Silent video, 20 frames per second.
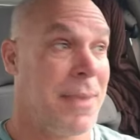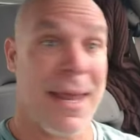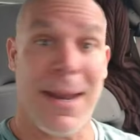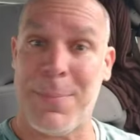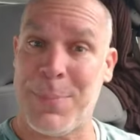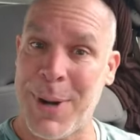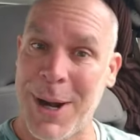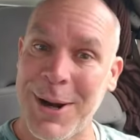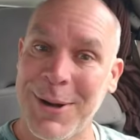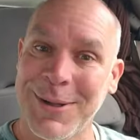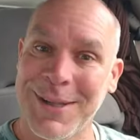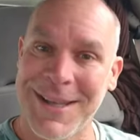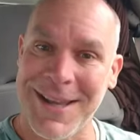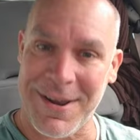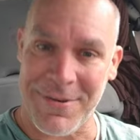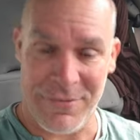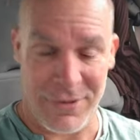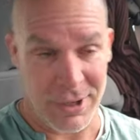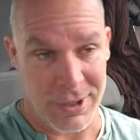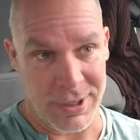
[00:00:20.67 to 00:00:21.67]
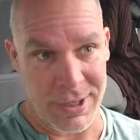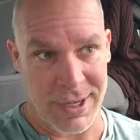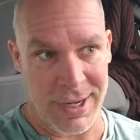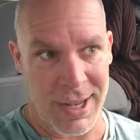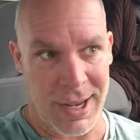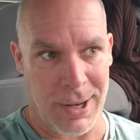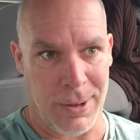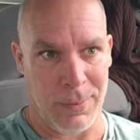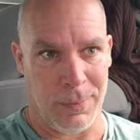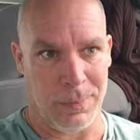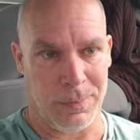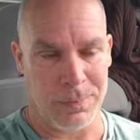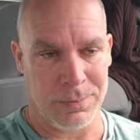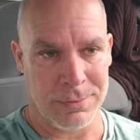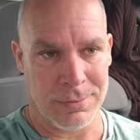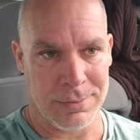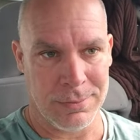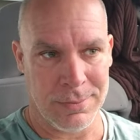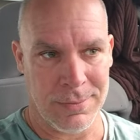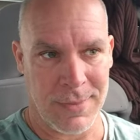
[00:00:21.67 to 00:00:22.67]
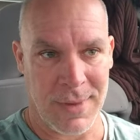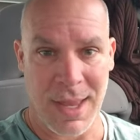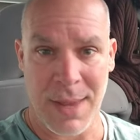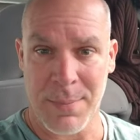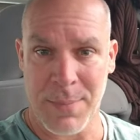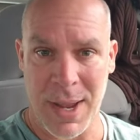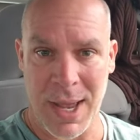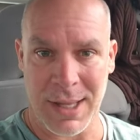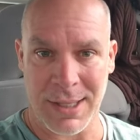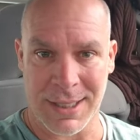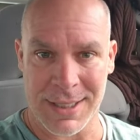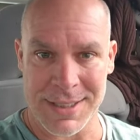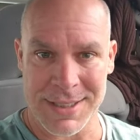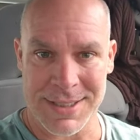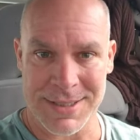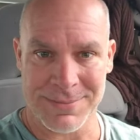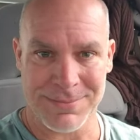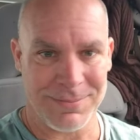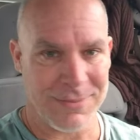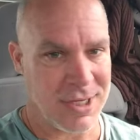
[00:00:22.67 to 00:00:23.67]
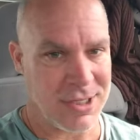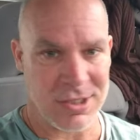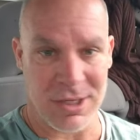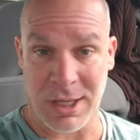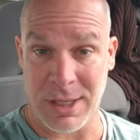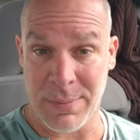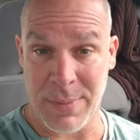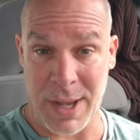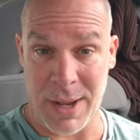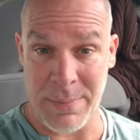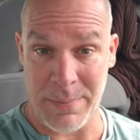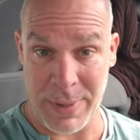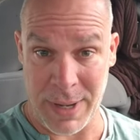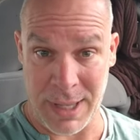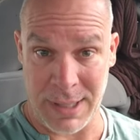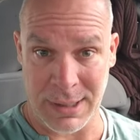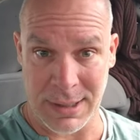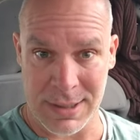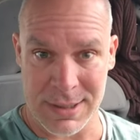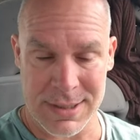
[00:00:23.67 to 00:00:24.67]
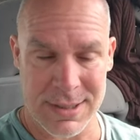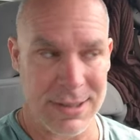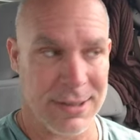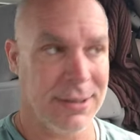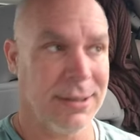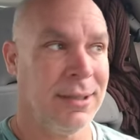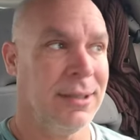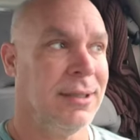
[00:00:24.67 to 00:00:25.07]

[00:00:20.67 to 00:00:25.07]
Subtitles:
And apparently I figured it out. Balance. It's all about balance.